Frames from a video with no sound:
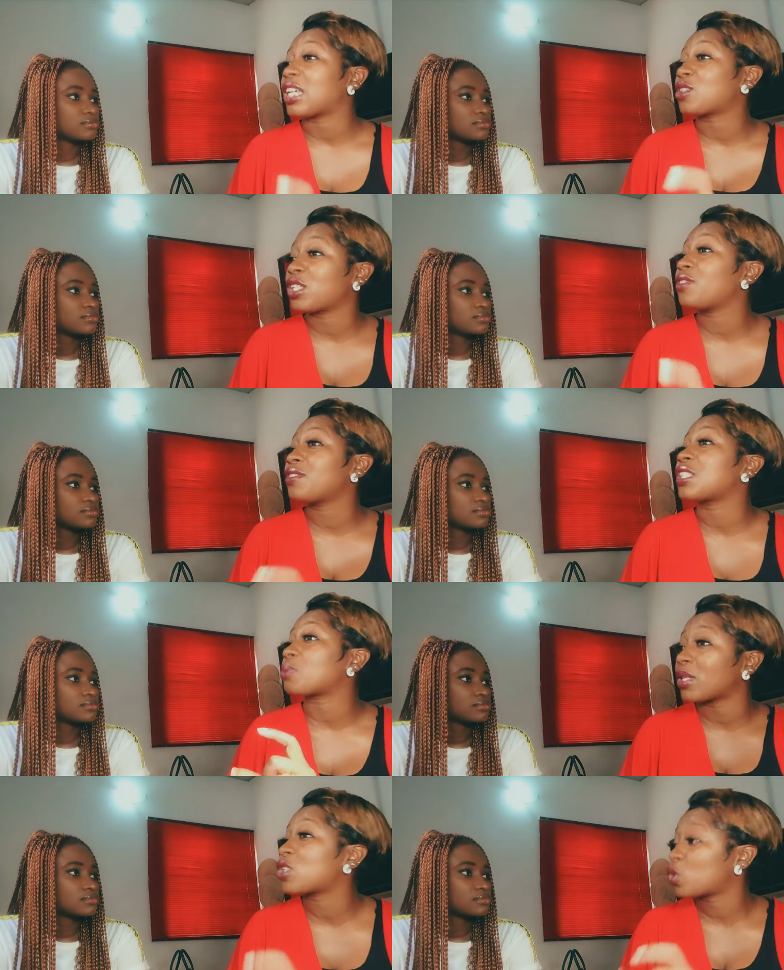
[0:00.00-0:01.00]
Speaker 1: out, even if she
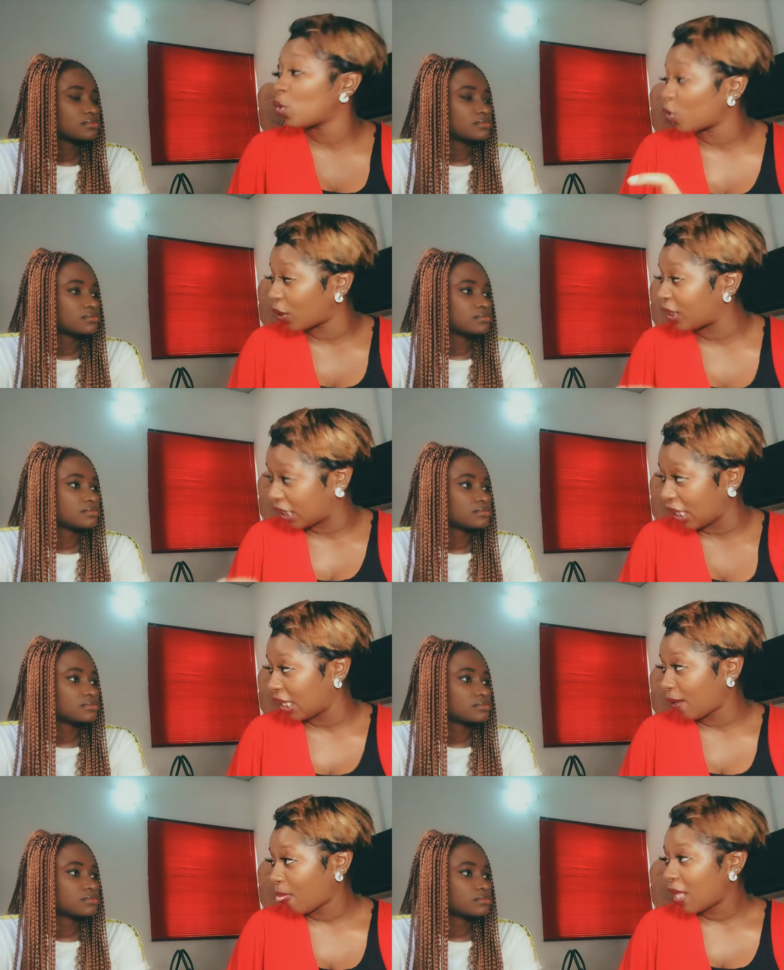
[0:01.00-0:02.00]
spends two hundred k,
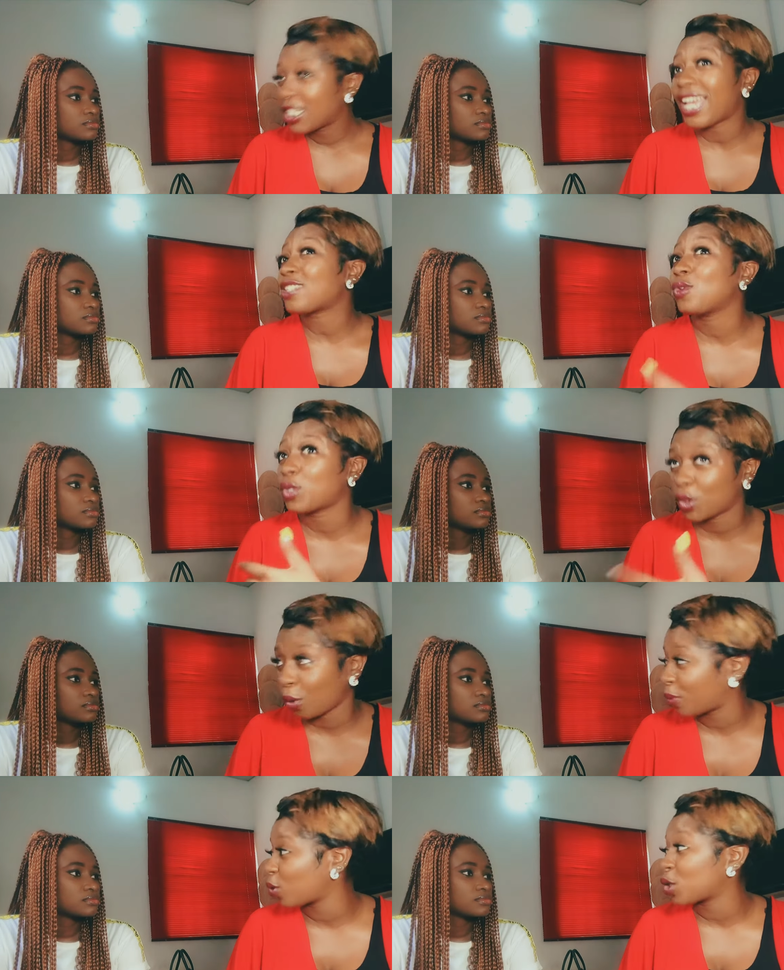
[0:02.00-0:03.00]
mm-hmm. she has no
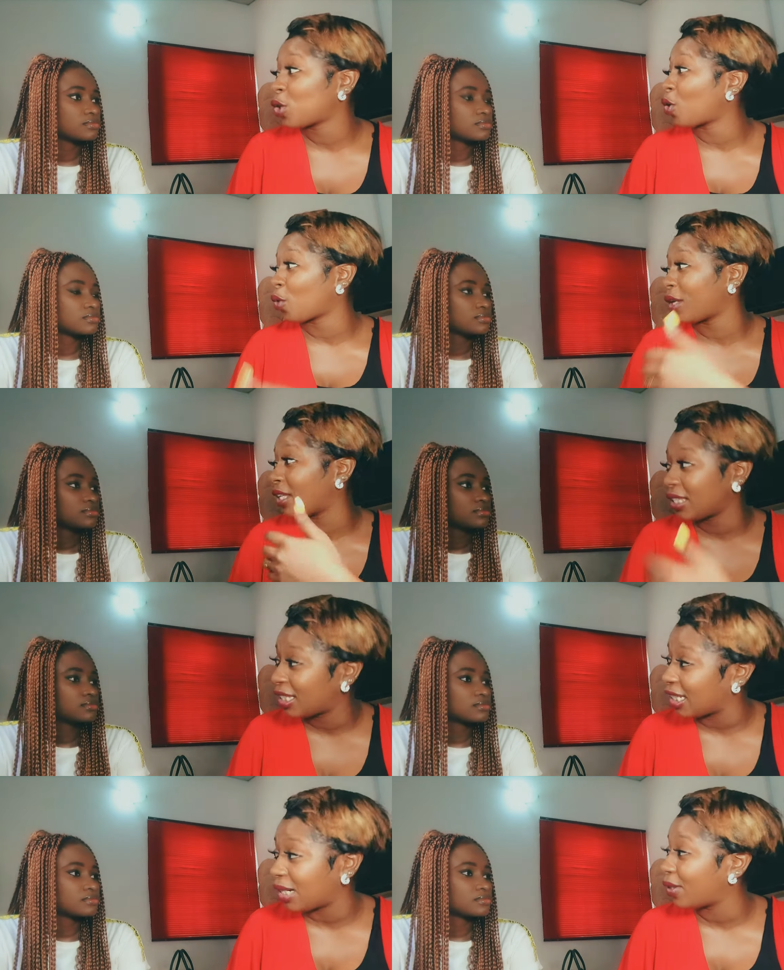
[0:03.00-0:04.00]
shop. So she's not running
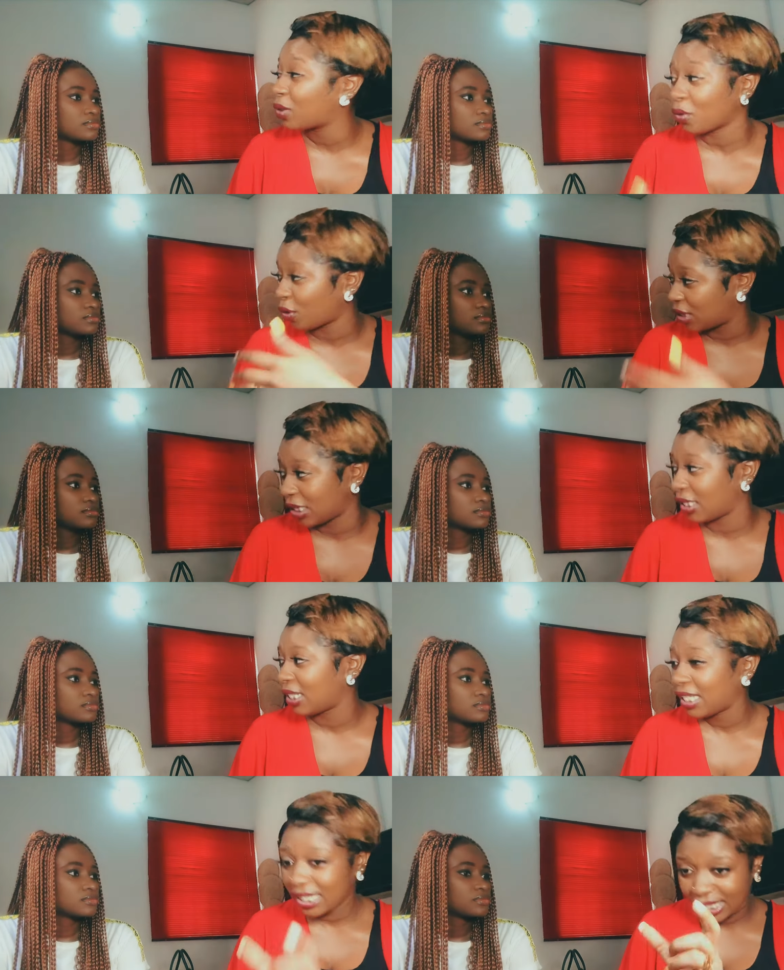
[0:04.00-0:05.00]
generator, nothing.
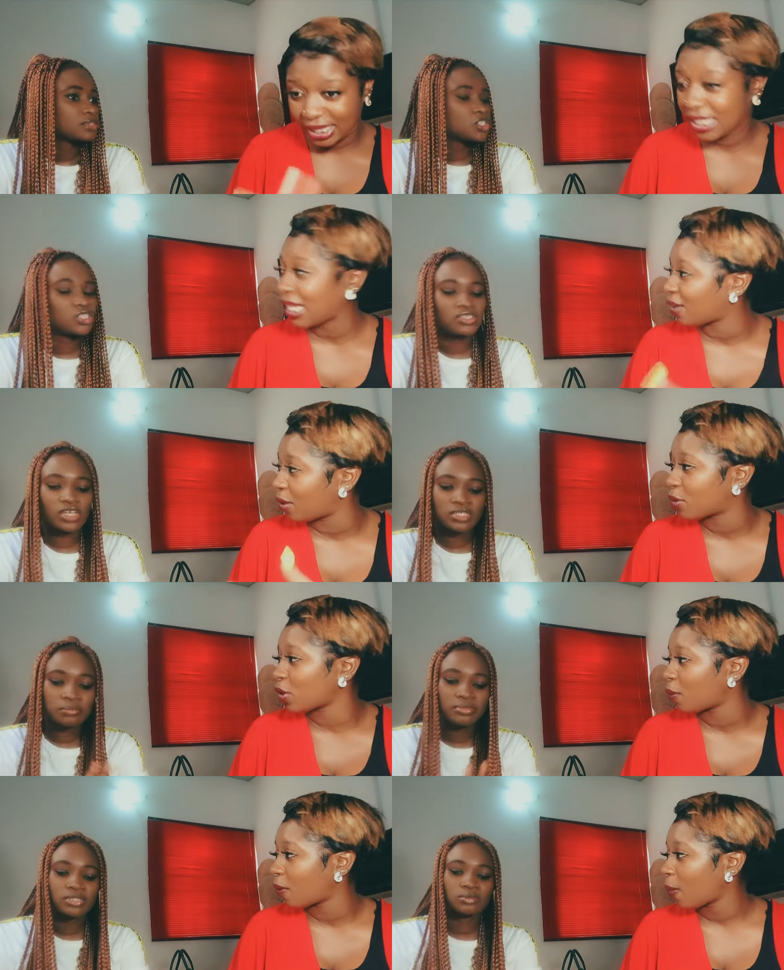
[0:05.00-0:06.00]
Is she's just
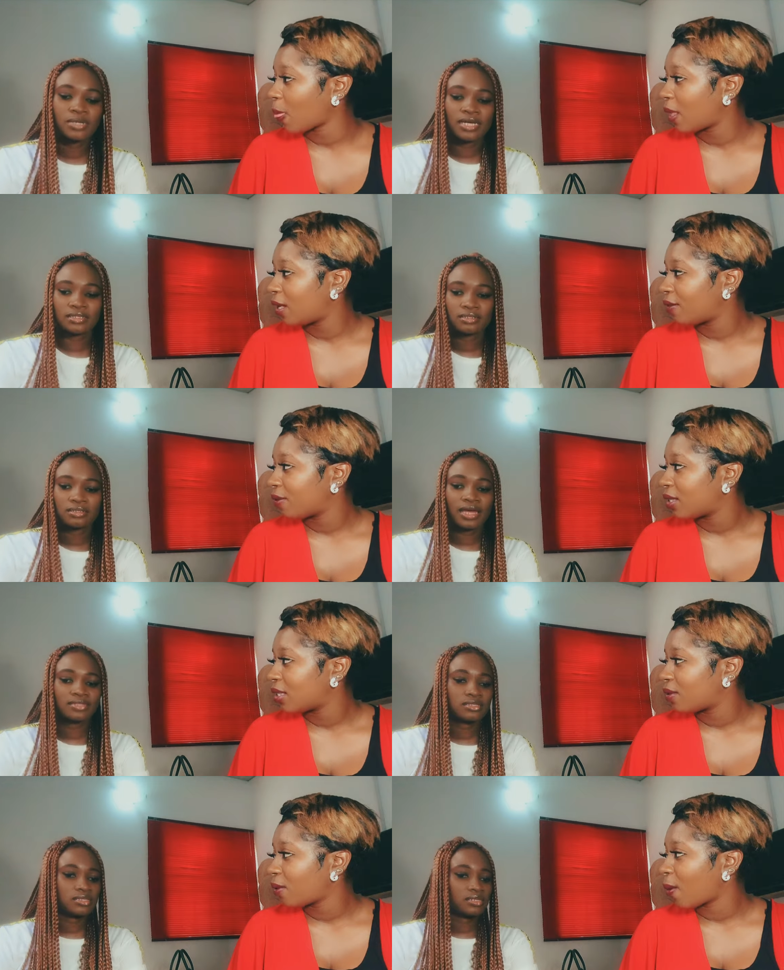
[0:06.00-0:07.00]
the
Speaker 2: middleman.
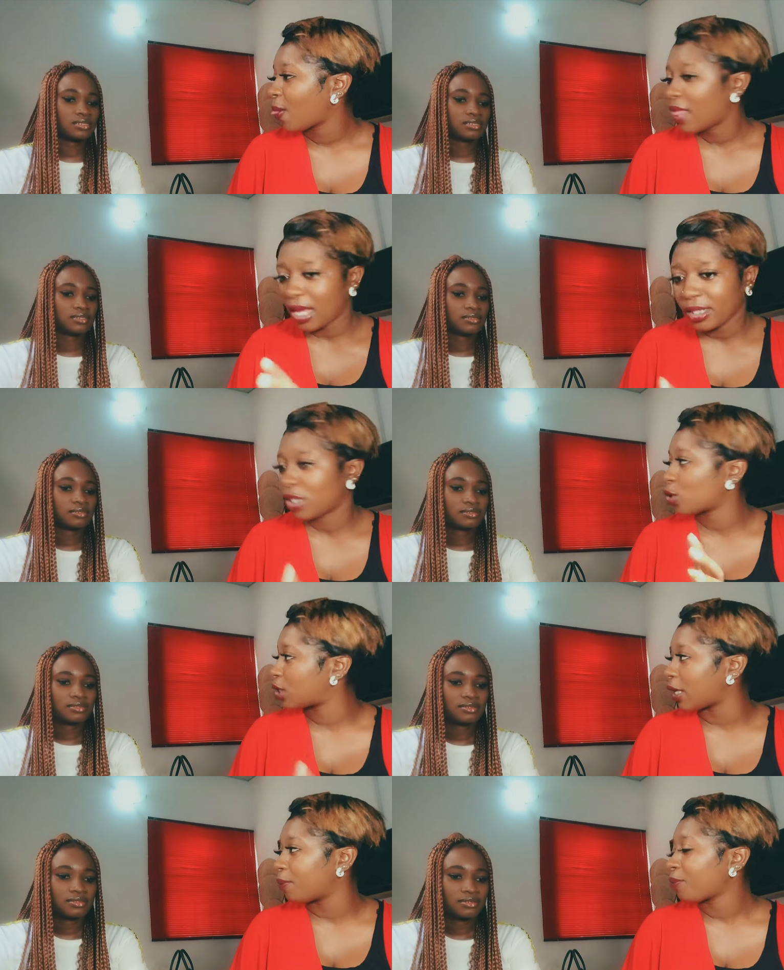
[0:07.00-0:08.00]
That's it.
Speaker 1: Yeah, she's just
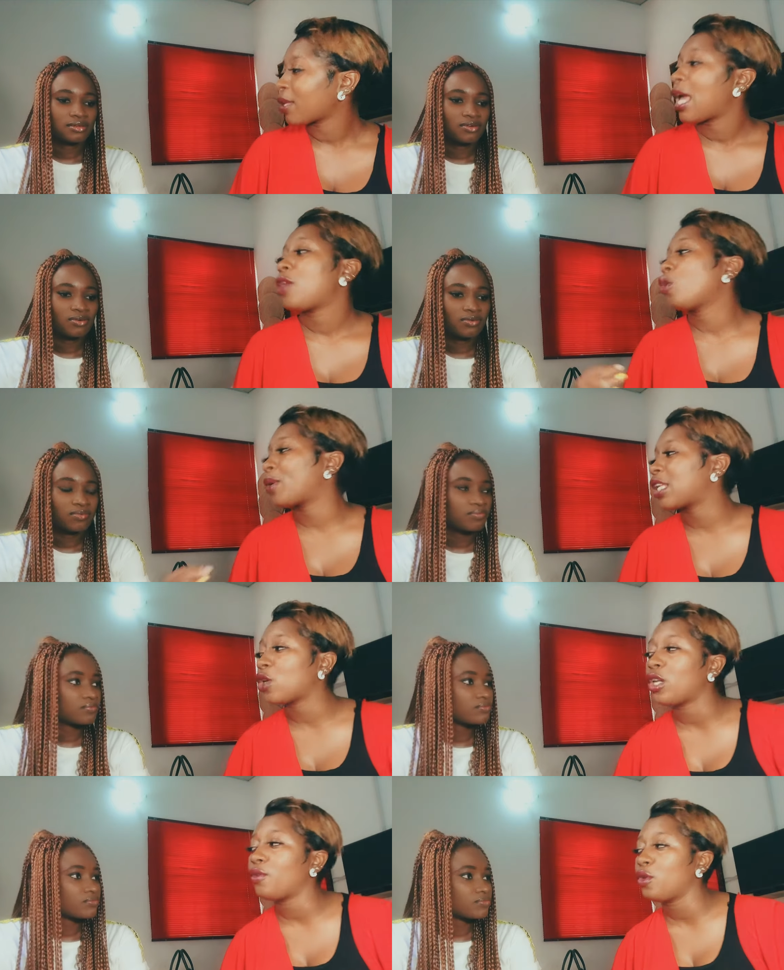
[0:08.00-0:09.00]
there. No, but they
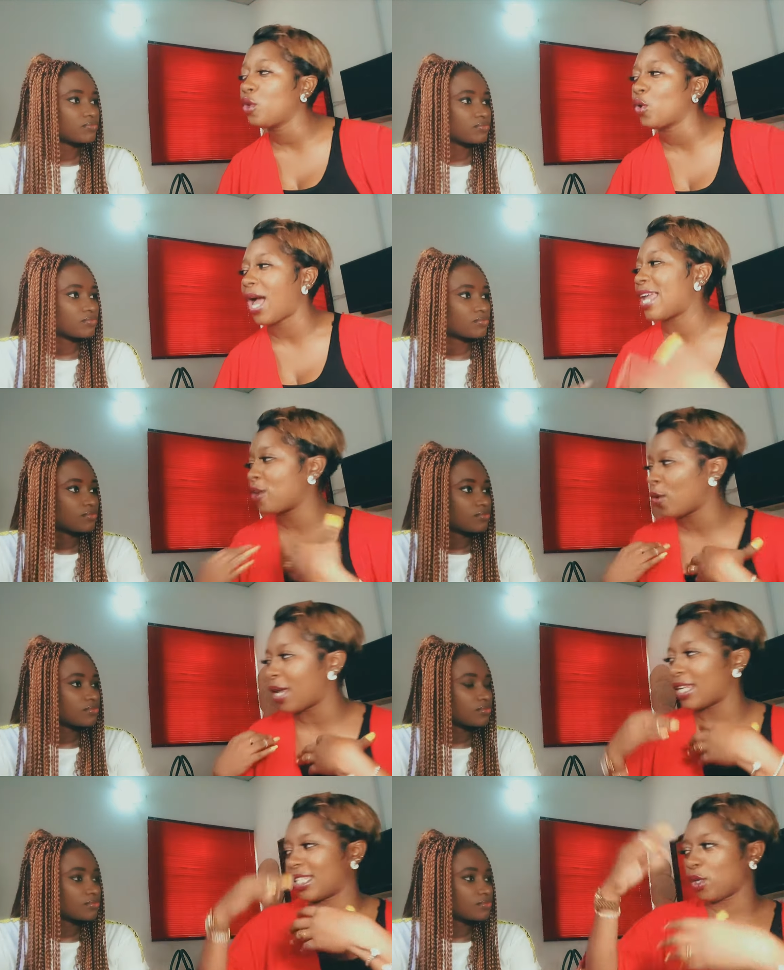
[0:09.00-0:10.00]
don't even know. I know
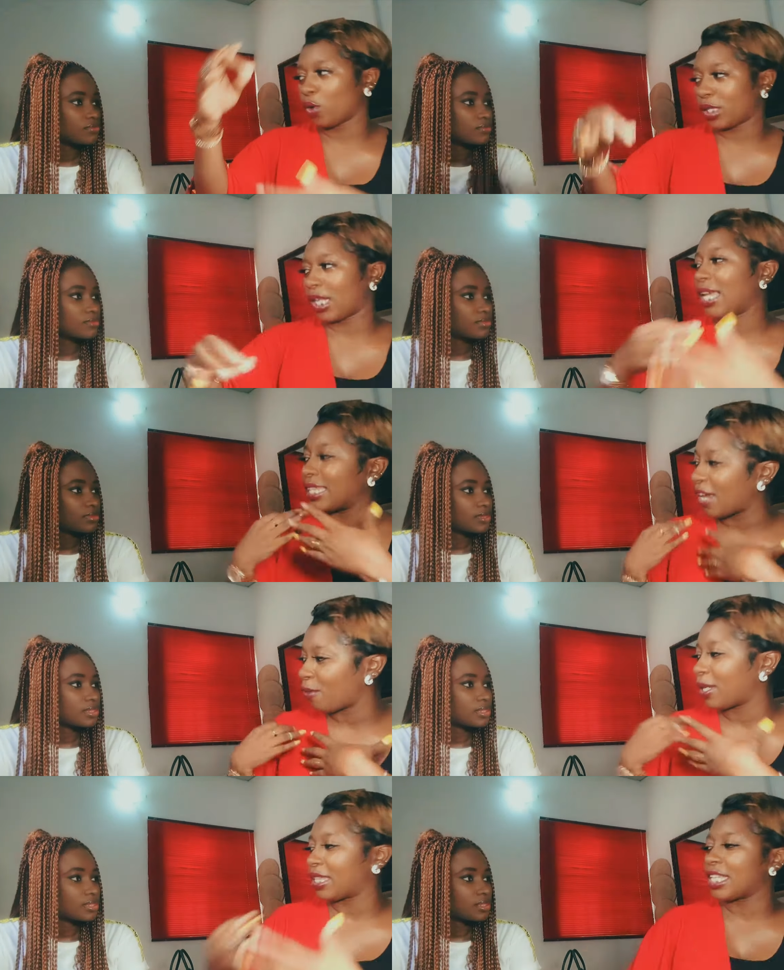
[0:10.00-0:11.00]
now that the wholesaler.
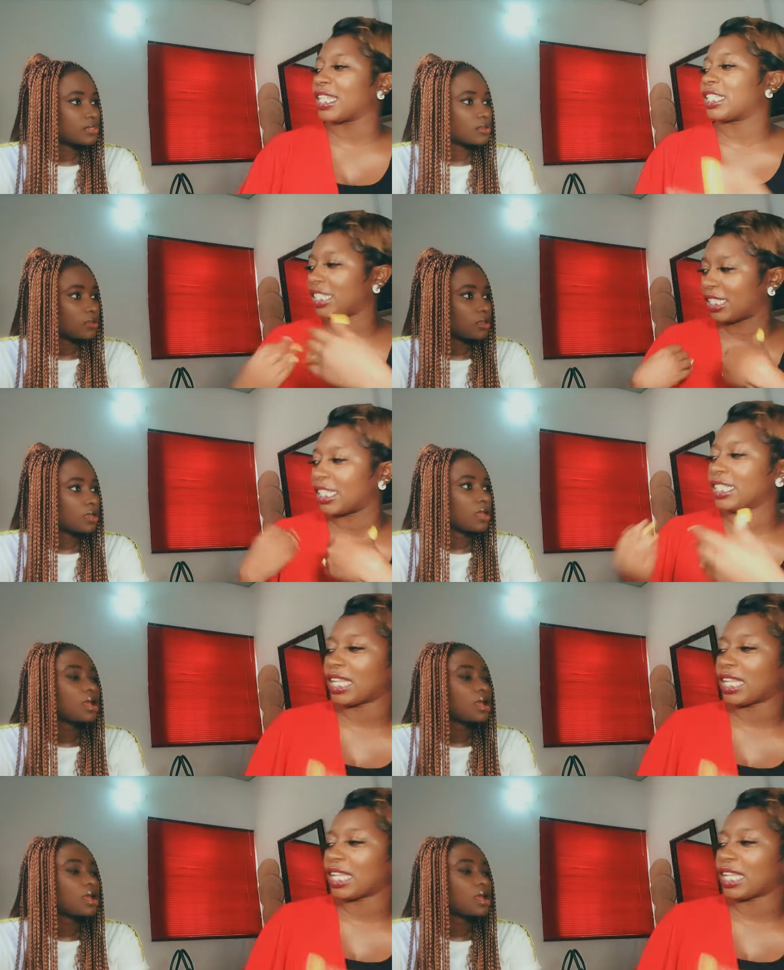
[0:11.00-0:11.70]
Everybody thinks that she's is